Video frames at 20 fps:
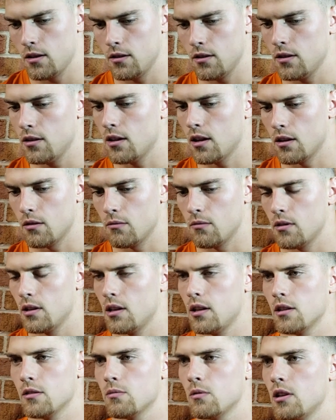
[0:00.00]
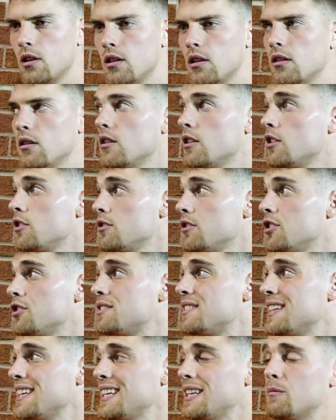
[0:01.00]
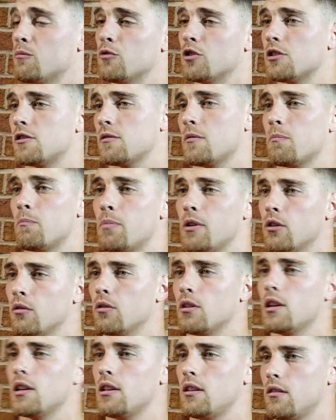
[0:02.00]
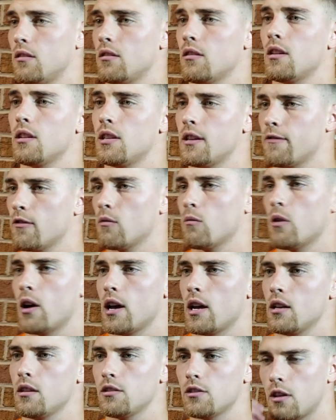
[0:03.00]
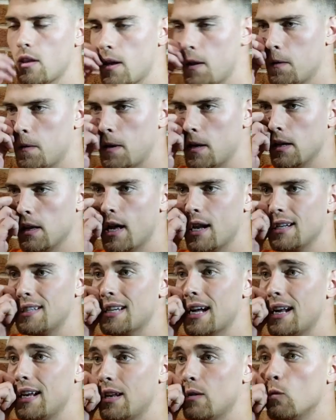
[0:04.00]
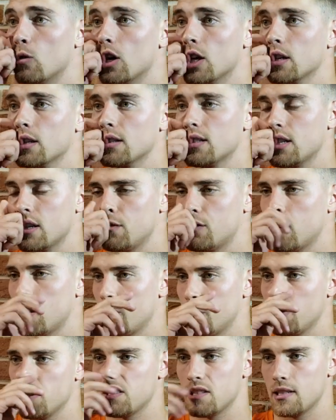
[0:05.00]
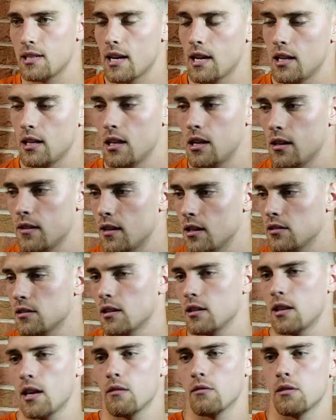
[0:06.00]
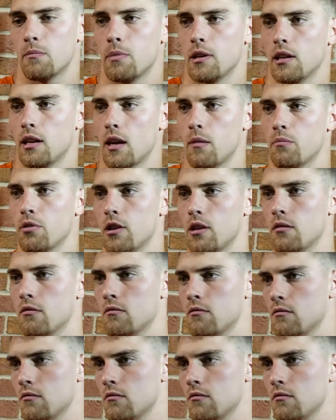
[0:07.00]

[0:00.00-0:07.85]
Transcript: you know, it is what it is. Their team was built a different way, so they did a lot of tight end work. So trying to blitz the tight end and things like that was a big game plan.